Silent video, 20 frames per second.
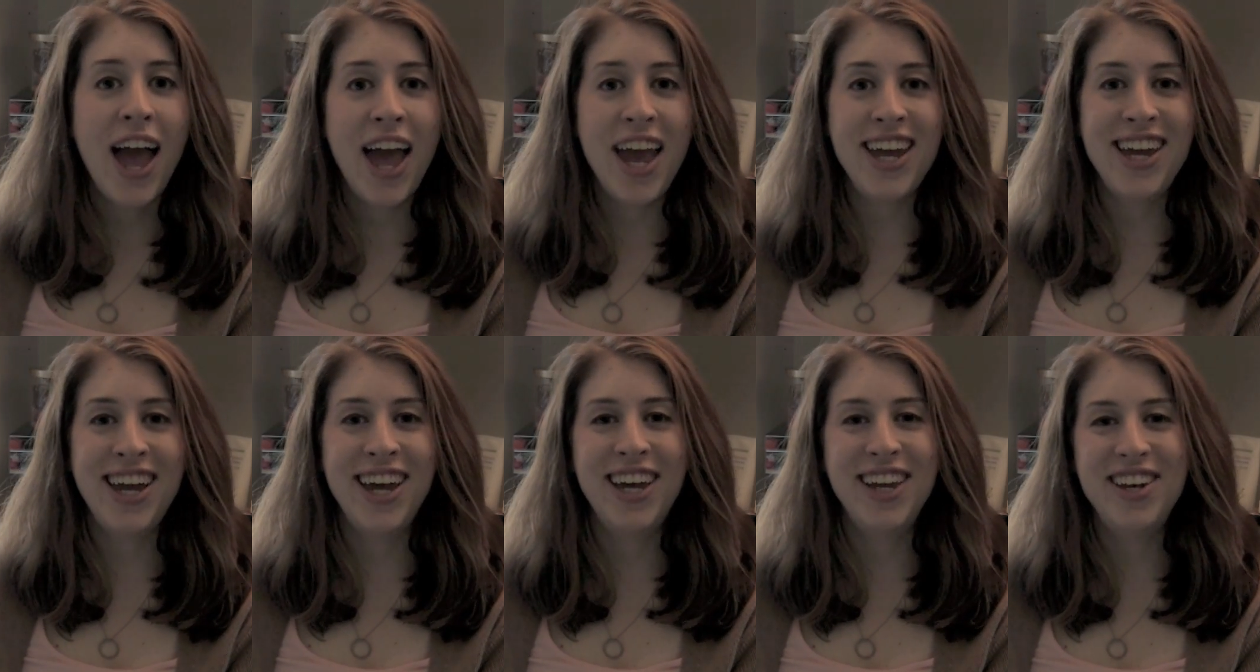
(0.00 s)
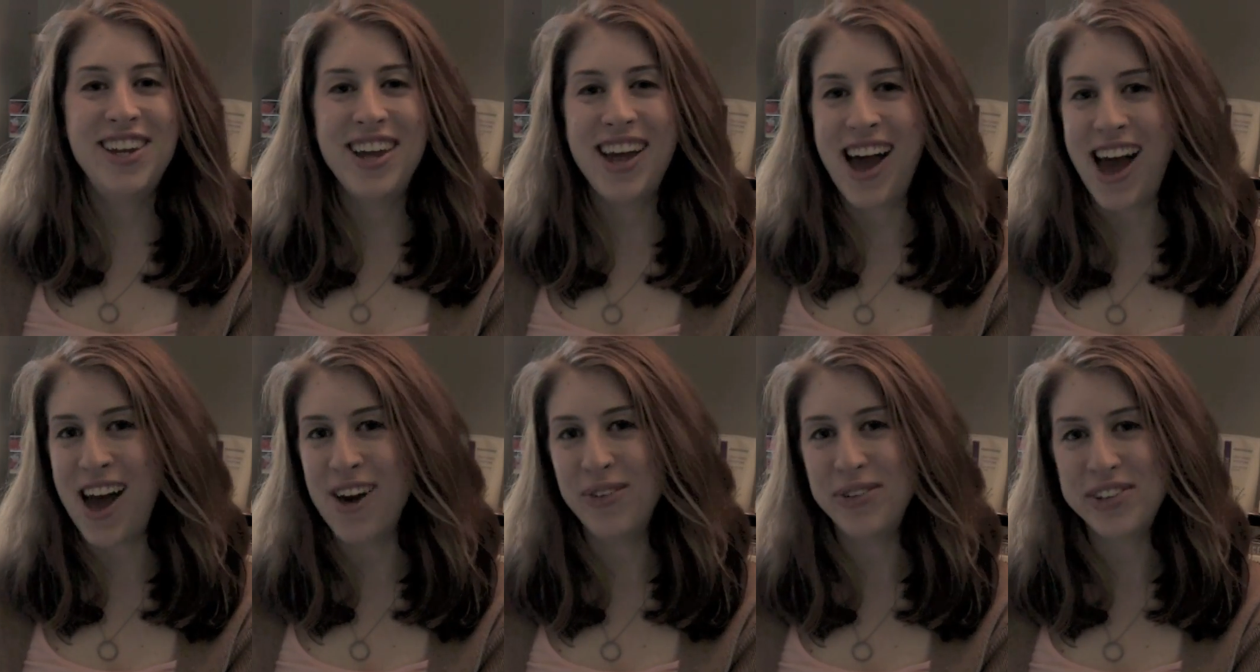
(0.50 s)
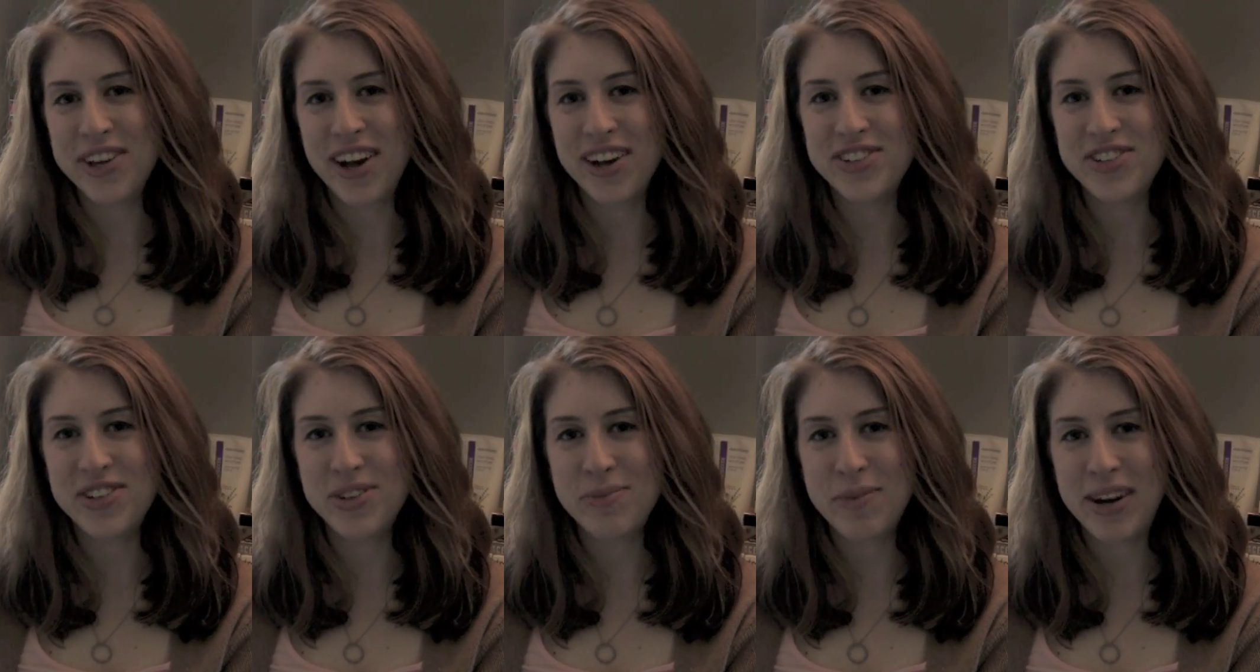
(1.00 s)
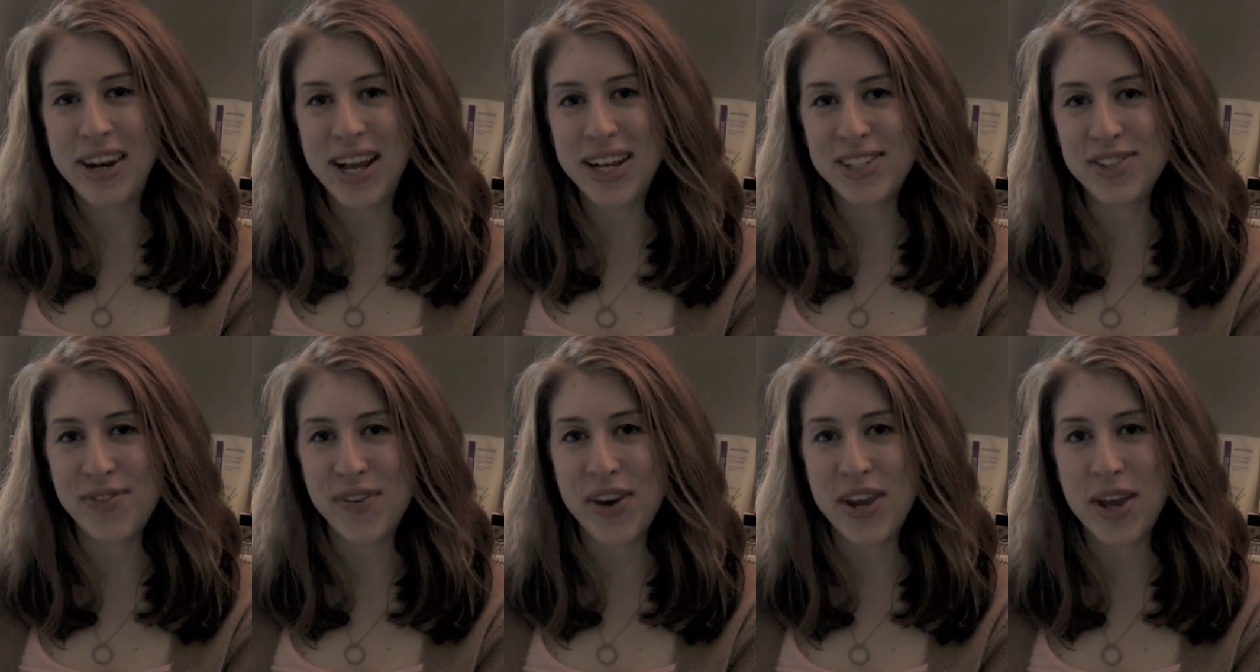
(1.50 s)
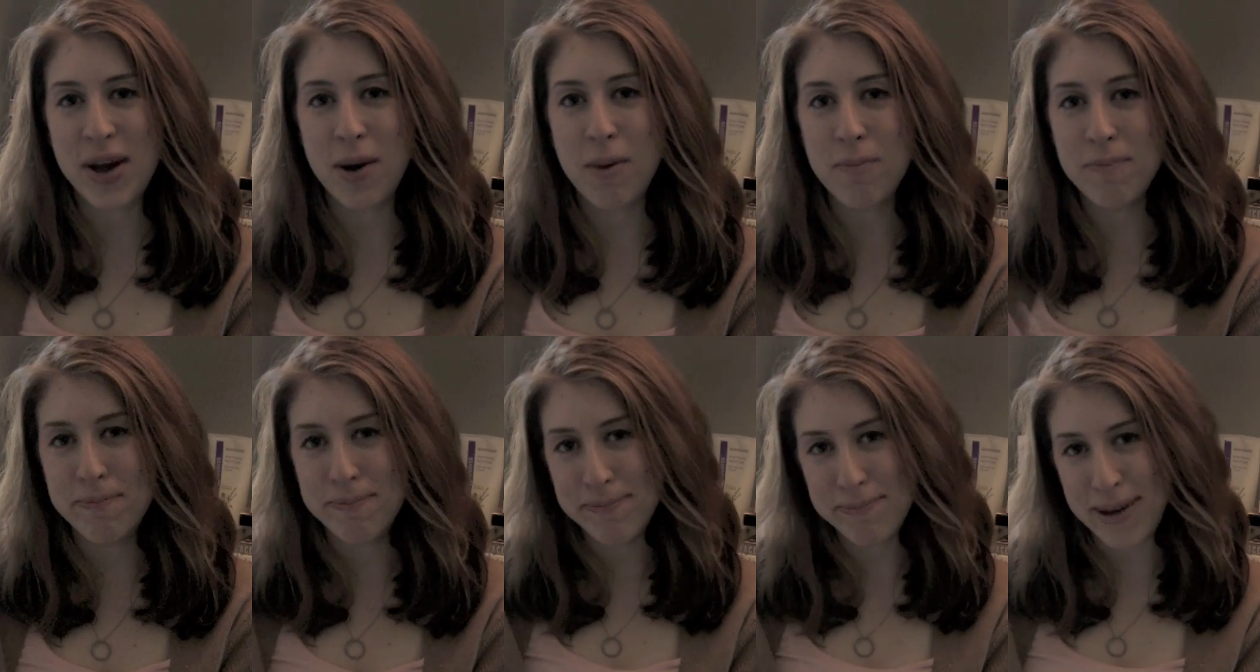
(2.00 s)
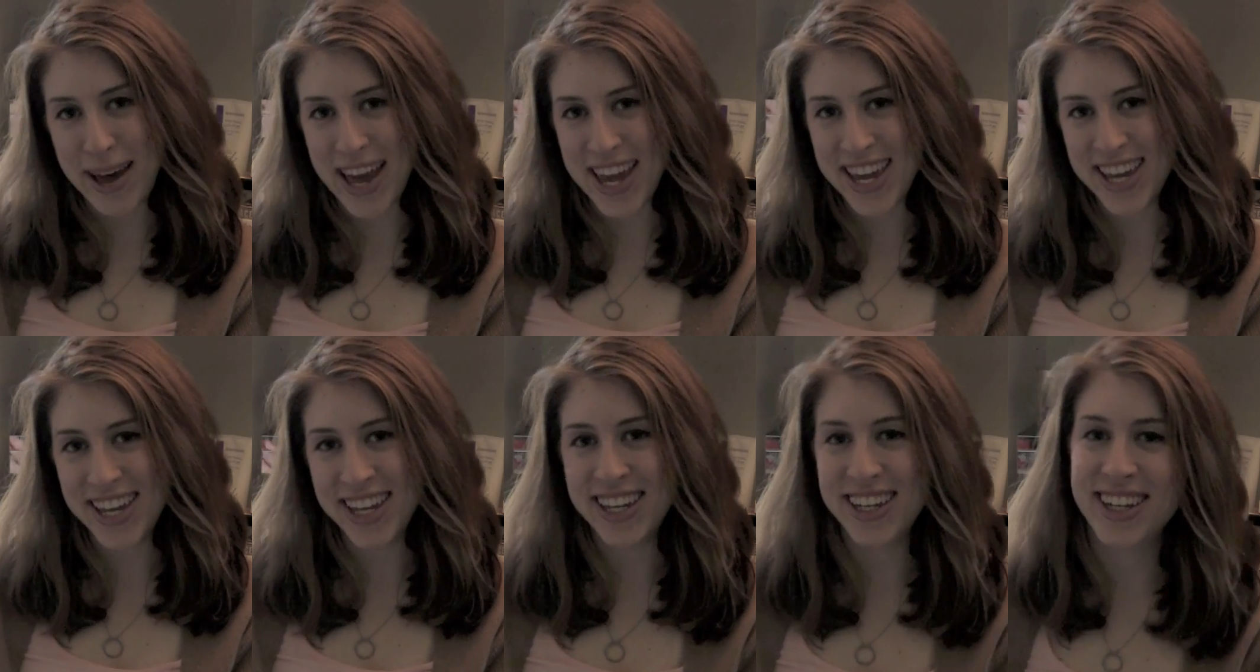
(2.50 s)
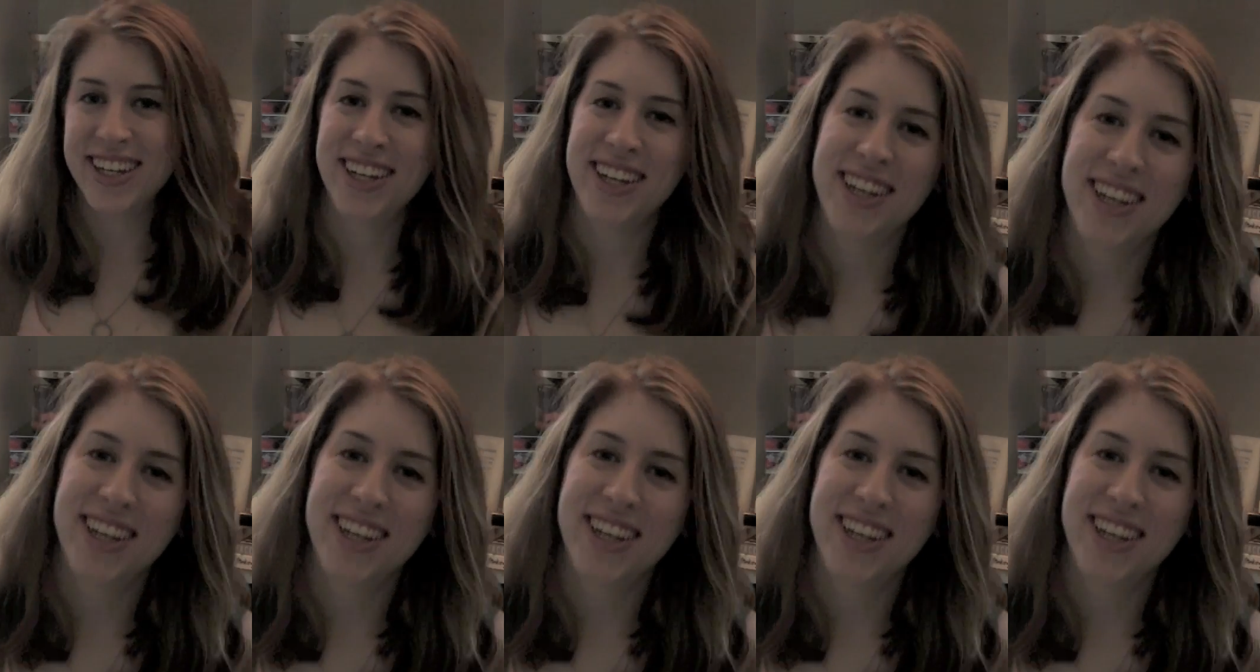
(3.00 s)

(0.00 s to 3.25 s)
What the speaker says: And I will talk to you in my next video. Bye.